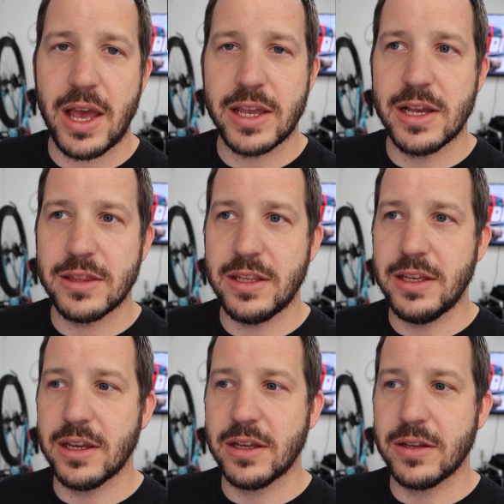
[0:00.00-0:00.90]
I got
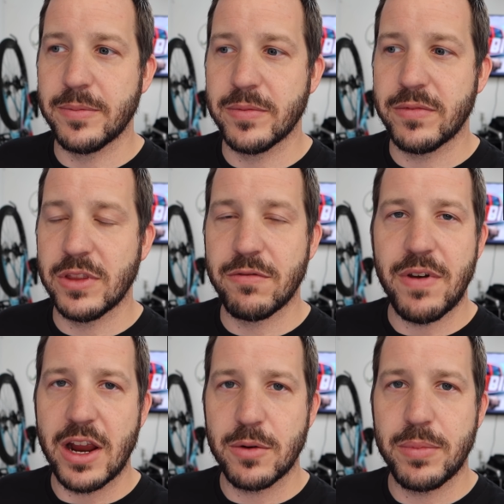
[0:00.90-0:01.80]
the
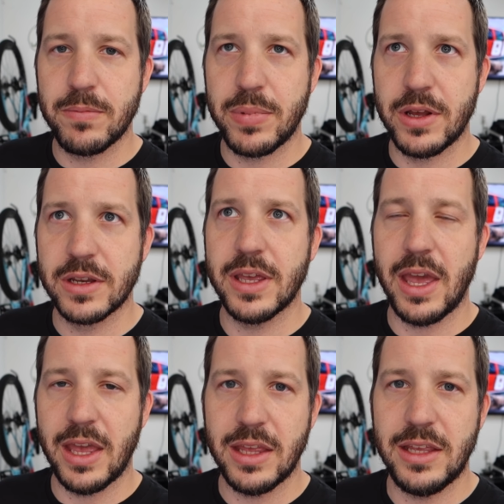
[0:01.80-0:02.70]
Firepunk
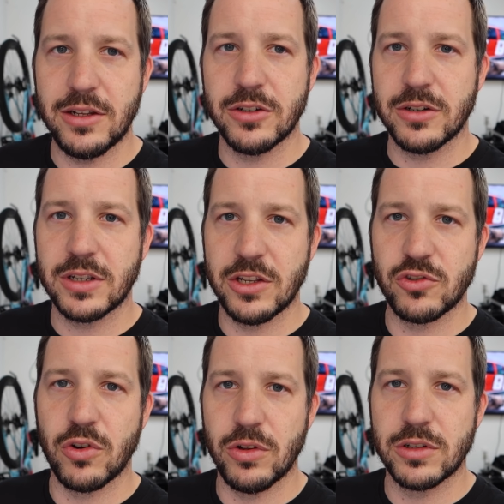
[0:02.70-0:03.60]
Anteater
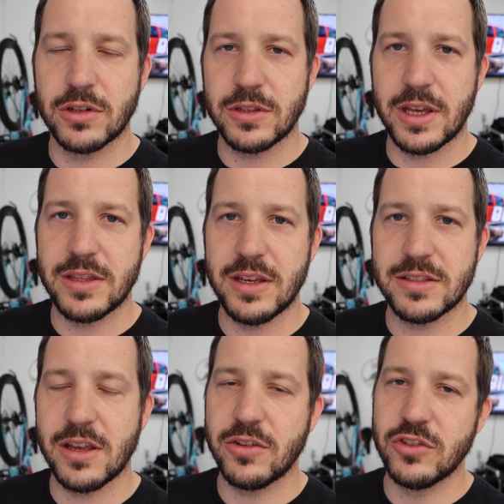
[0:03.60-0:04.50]
Controller that they
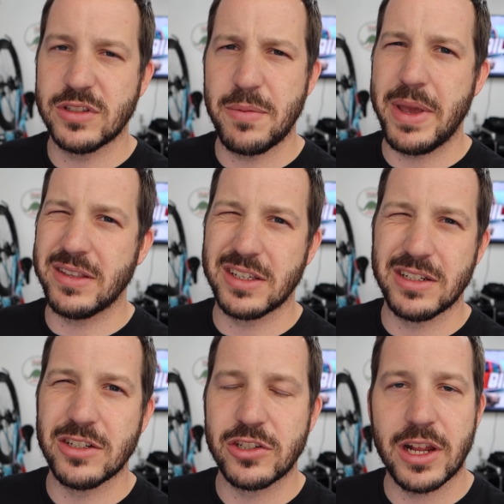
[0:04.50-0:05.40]
sell, just the basic
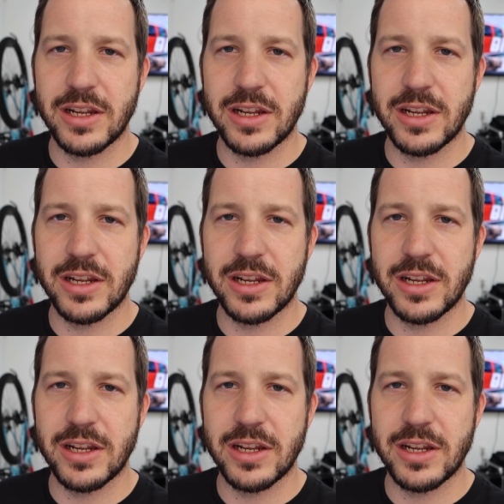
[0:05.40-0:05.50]
edition.